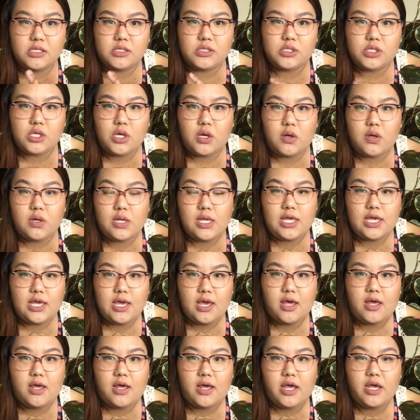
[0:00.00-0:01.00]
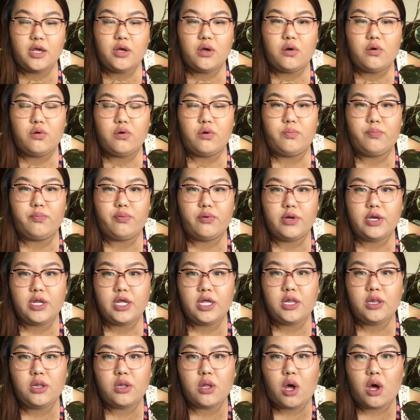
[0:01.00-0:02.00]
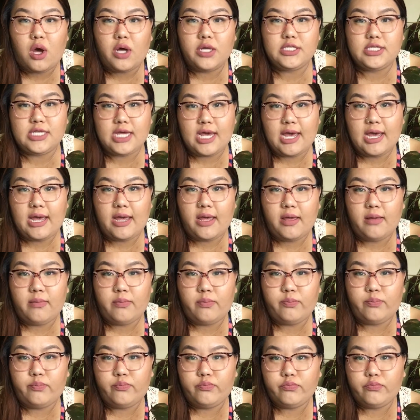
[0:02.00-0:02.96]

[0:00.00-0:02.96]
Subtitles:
So yeah, I go a pretty long time